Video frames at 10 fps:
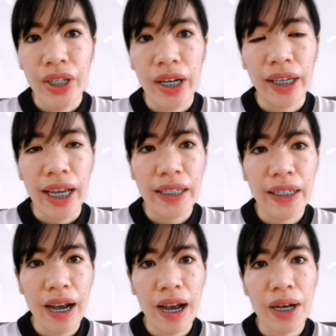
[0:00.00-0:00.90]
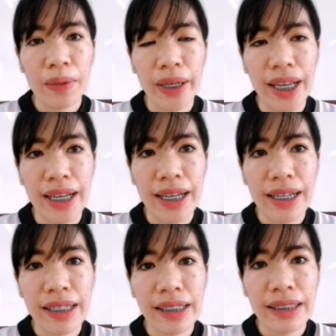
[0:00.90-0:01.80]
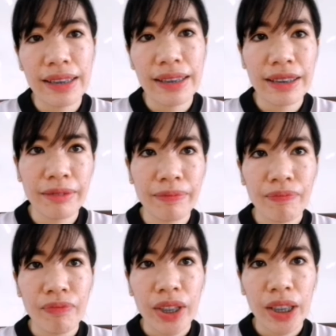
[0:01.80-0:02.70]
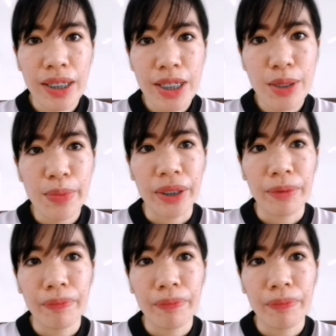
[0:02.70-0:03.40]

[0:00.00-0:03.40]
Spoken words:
Okay, cow is consumer.